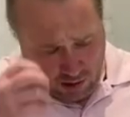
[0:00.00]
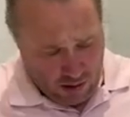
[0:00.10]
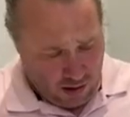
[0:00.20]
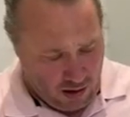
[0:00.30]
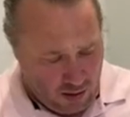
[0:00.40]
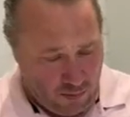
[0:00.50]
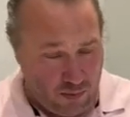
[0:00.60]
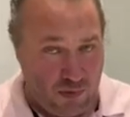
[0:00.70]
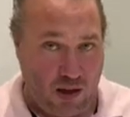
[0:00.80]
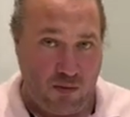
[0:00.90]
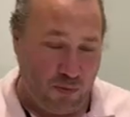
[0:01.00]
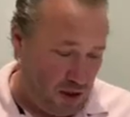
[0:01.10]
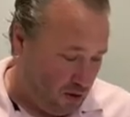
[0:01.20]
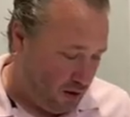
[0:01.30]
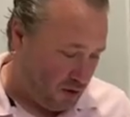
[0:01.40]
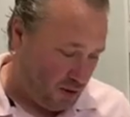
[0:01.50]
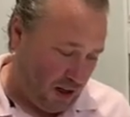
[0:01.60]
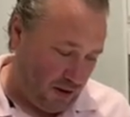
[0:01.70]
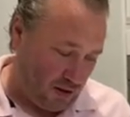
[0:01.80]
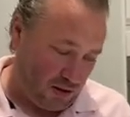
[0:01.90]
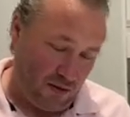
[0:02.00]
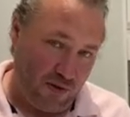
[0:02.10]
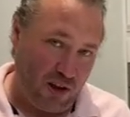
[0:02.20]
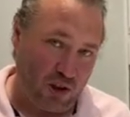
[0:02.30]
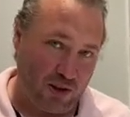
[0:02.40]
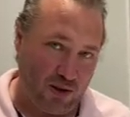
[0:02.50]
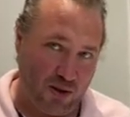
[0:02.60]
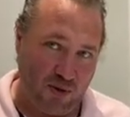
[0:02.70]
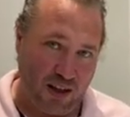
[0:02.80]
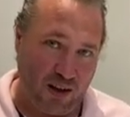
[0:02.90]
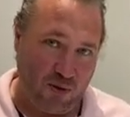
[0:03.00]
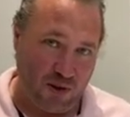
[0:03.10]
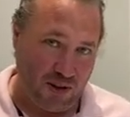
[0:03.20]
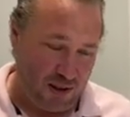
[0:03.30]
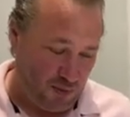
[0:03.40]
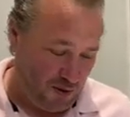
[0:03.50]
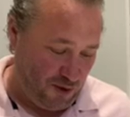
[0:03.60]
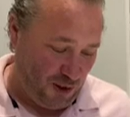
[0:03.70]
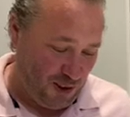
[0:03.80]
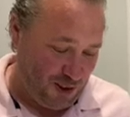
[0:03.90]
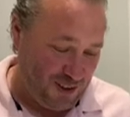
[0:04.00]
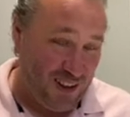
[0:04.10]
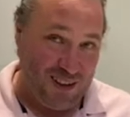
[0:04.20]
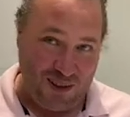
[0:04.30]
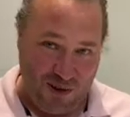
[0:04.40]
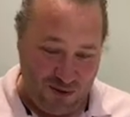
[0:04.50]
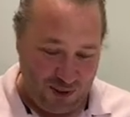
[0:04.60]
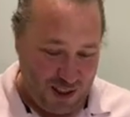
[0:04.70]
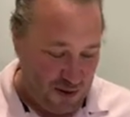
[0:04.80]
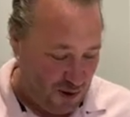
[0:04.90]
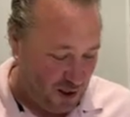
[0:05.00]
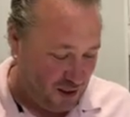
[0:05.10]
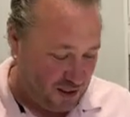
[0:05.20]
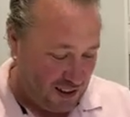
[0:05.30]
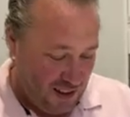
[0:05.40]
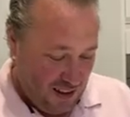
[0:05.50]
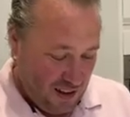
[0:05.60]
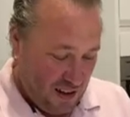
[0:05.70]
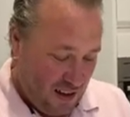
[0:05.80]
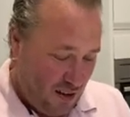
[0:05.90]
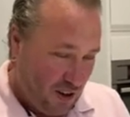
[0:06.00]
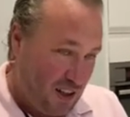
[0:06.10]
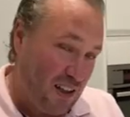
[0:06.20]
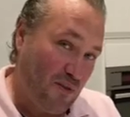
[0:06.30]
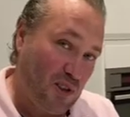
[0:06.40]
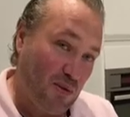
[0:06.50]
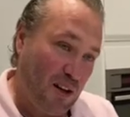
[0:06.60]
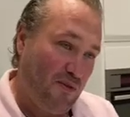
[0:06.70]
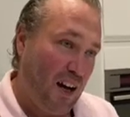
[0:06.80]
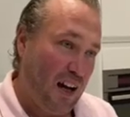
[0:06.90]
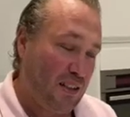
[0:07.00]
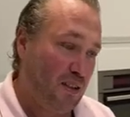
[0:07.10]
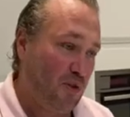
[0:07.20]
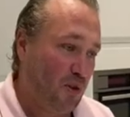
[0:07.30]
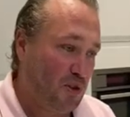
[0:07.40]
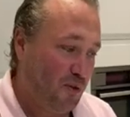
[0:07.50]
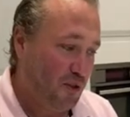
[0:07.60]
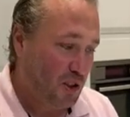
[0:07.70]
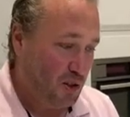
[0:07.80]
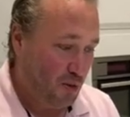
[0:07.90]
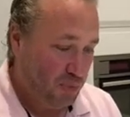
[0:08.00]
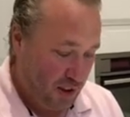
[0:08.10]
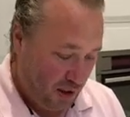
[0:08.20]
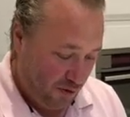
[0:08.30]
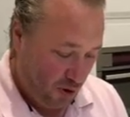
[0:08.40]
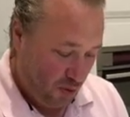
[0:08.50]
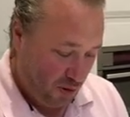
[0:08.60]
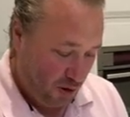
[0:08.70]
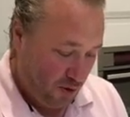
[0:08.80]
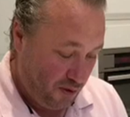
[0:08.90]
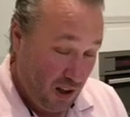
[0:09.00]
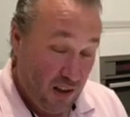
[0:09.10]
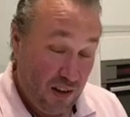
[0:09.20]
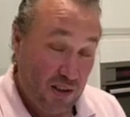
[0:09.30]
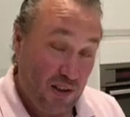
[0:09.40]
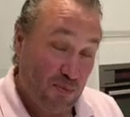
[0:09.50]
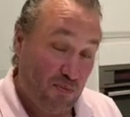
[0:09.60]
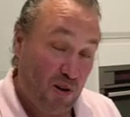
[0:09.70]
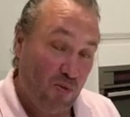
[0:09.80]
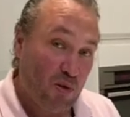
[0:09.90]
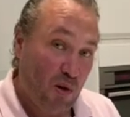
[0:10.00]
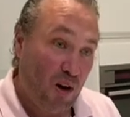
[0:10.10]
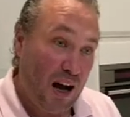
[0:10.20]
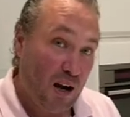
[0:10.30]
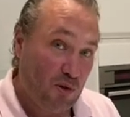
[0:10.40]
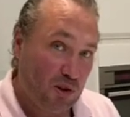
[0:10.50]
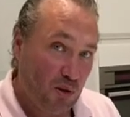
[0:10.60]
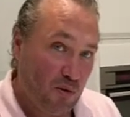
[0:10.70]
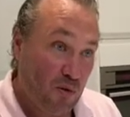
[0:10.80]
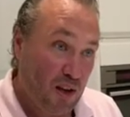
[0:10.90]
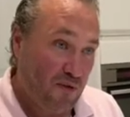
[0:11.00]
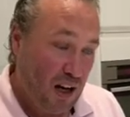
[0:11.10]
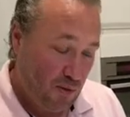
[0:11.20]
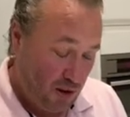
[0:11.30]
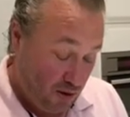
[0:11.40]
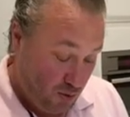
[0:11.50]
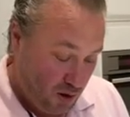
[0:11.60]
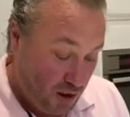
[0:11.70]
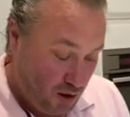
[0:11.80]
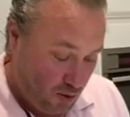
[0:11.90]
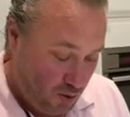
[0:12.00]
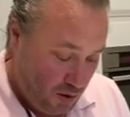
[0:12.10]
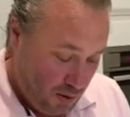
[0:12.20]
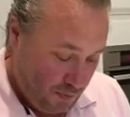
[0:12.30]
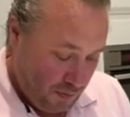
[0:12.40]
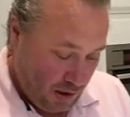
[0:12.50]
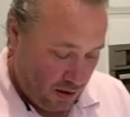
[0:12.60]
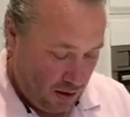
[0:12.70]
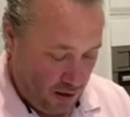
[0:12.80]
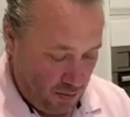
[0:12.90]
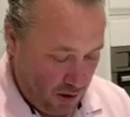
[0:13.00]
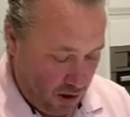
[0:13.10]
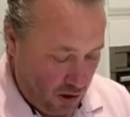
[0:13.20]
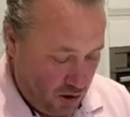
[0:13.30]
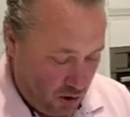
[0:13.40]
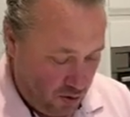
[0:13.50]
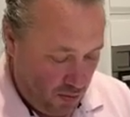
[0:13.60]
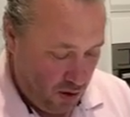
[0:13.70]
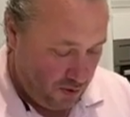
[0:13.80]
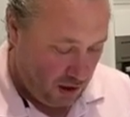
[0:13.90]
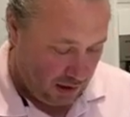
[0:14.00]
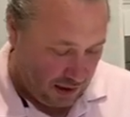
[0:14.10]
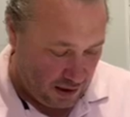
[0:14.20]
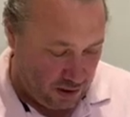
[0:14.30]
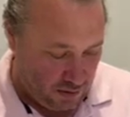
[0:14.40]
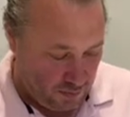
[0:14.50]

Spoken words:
I'm a bit nervous about this because I've never actually turned one out of one of these before, so hopefully it works. If I can give you some advice, if you want something that's completely foolproof, and this is probably what I would do if I were you, you could just remove the lid,